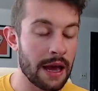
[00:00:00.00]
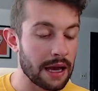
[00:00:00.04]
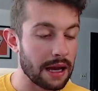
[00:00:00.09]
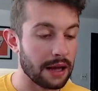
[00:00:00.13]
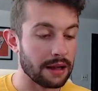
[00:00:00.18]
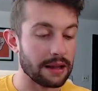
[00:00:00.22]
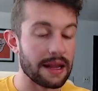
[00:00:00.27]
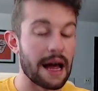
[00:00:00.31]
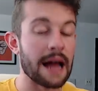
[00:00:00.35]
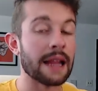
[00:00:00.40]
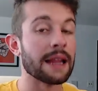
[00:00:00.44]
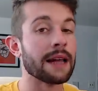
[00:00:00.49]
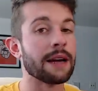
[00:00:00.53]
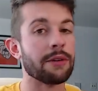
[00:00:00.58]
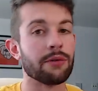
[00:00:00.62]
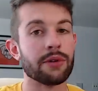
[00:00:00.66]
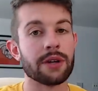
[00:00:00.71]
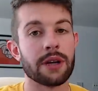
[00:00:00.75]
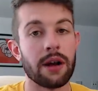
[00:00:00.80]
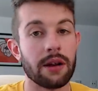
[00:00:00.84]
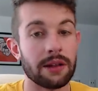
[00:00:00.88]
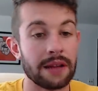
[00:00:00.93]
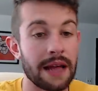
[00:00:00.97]
A
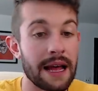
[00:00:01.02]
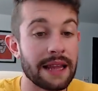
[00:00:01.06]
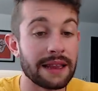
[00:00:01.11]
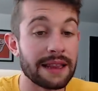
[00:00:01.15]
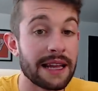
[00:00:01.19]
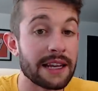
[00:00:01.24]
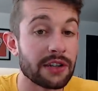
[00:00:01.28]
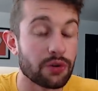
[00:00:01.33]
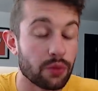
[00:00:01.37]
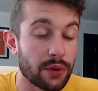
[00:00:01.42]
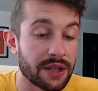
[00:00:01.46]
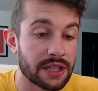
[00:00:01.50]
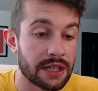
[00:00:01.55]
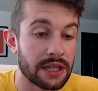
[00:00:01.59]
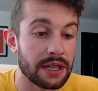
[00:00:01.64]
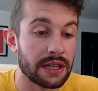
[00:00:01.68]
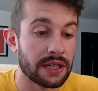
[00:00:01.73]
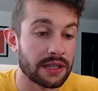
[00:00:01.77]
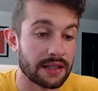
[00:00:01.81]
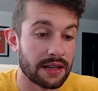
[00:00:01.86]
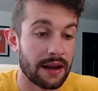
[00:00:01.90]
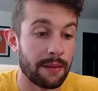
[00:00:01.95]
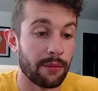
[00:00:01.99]
lot less risky
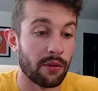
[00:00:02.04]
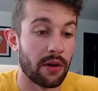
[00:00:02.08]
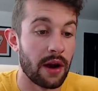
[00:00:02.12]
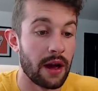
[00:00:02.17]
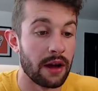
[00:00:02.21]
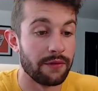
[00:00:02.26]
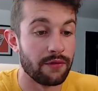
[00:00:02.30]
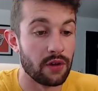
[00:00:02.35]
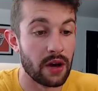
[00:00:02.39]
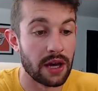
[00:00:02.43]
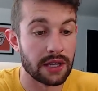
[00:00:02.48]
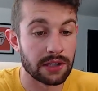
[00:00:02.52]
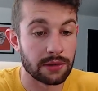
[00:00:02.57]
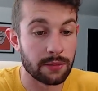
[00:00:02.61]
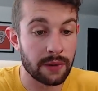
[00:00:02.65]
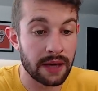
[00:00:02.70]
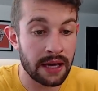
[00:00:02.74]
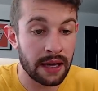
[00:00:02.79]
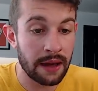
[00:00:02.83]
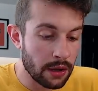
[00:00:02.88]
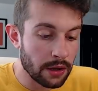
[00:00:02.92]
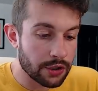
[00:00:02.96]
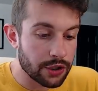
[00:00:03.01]
this time around, if you ask me.